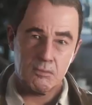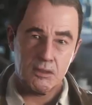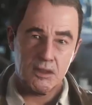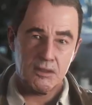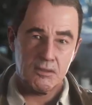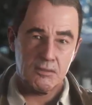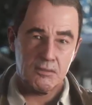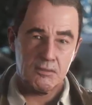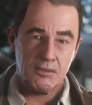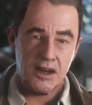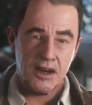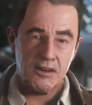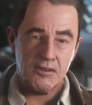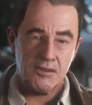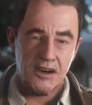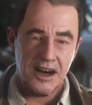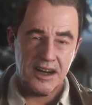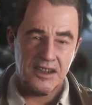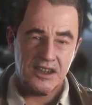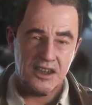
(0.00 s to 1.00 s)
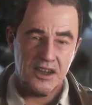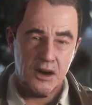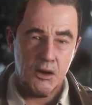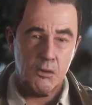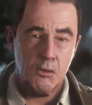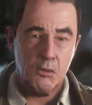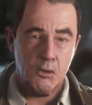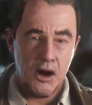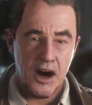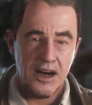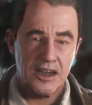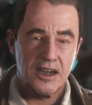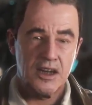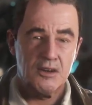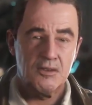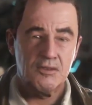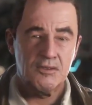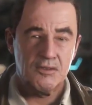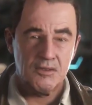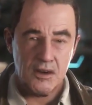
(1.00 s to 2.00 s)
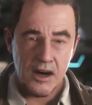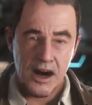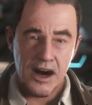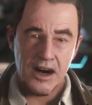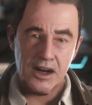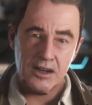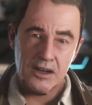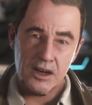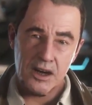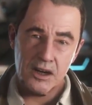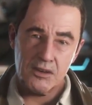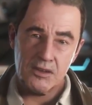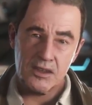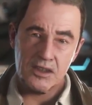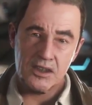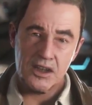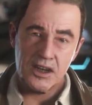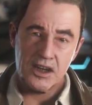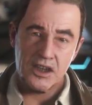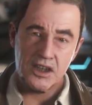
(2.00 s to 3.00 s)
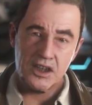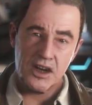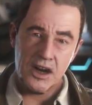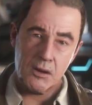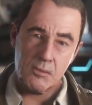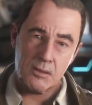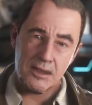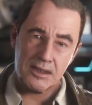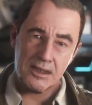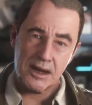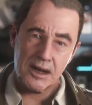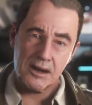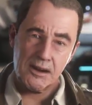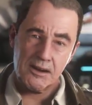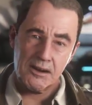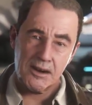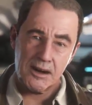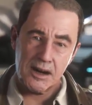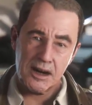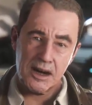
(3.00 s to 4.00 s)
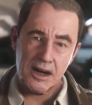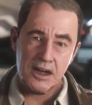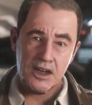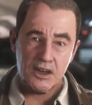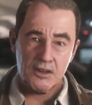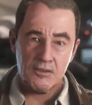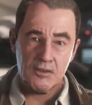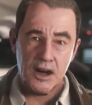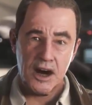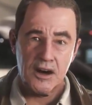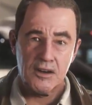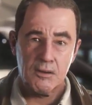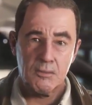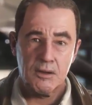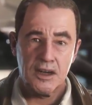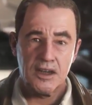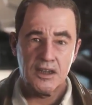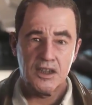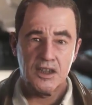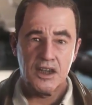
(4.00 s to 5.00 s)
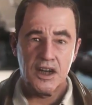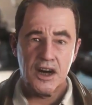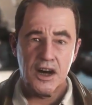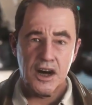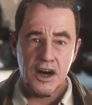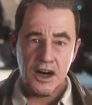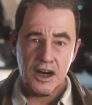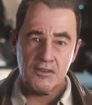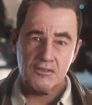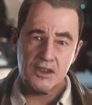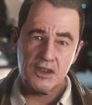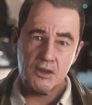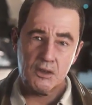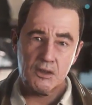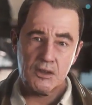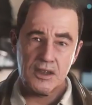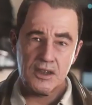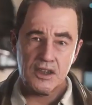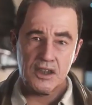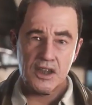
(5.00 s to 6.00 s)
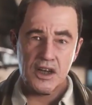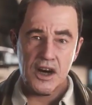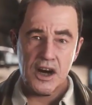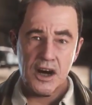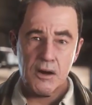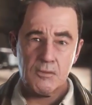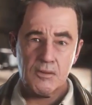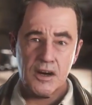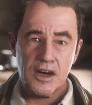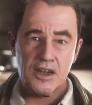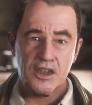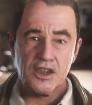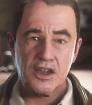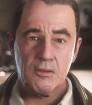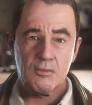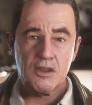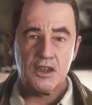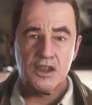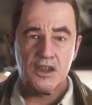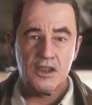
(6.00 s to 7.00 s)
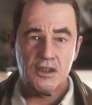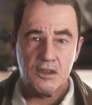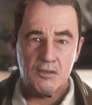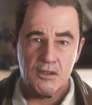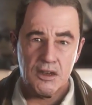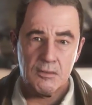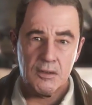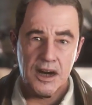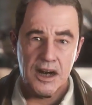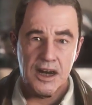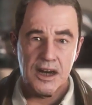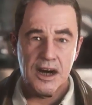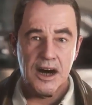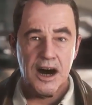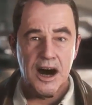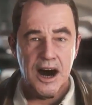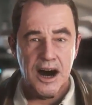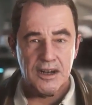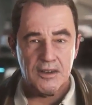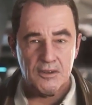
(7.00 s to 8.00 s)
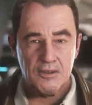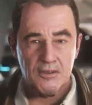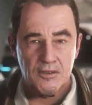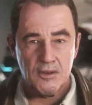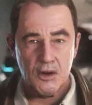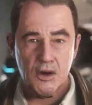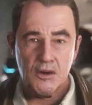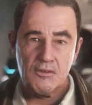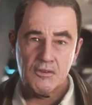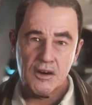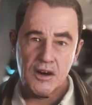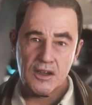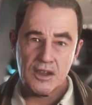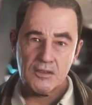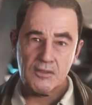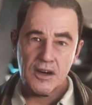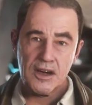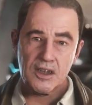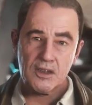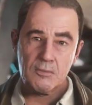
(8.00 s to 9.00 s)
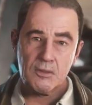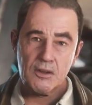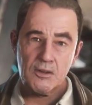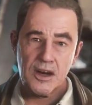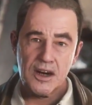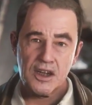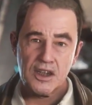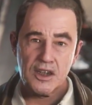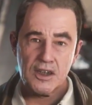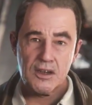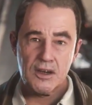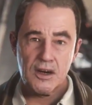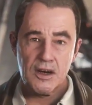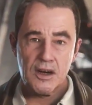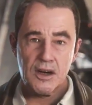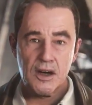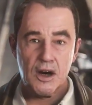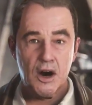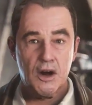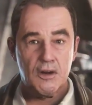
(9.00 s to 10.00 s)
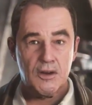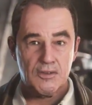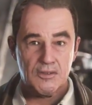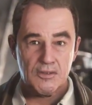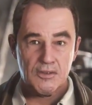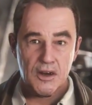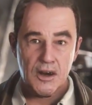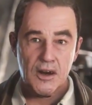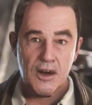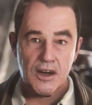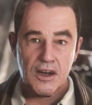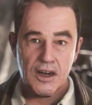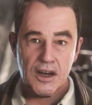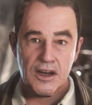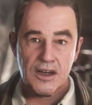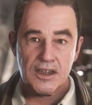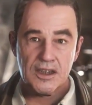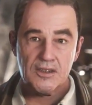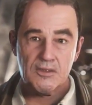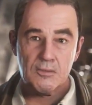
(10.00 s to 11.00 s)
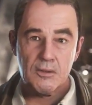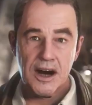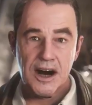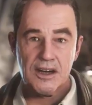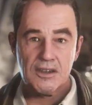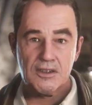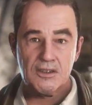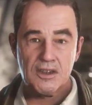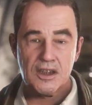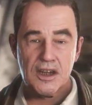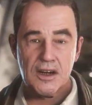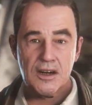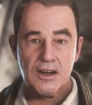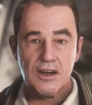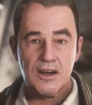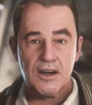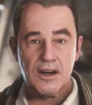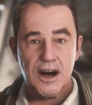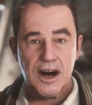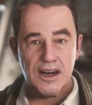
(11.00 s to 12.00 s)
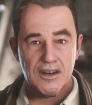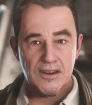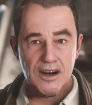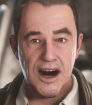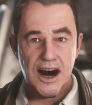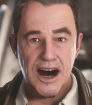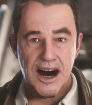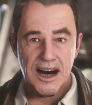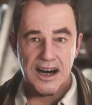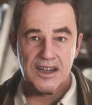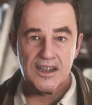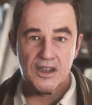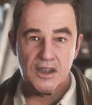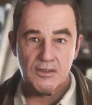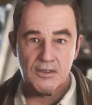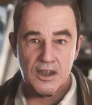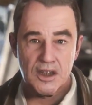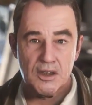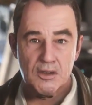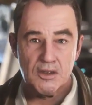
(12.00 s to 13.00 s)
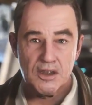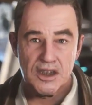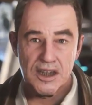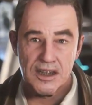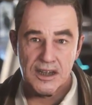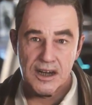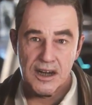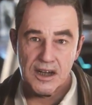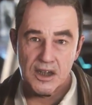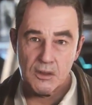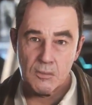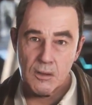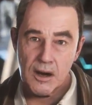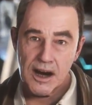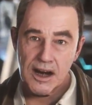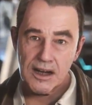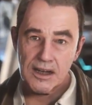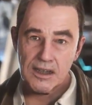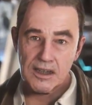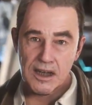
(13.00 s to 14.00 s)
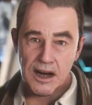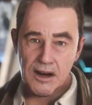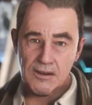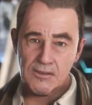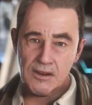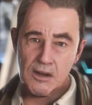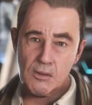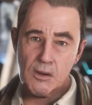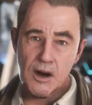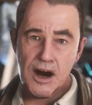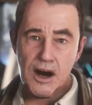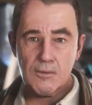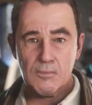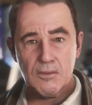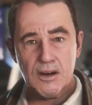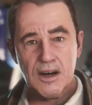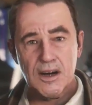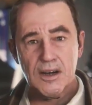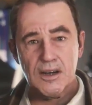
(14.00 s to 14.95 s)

But then that's not why you fly an RSI ship, is it? You fly them because, after all this time, their ships still remain at the forefront of exploration, on the front lines of battles, and in the hangars of new teenage pilots everywhere.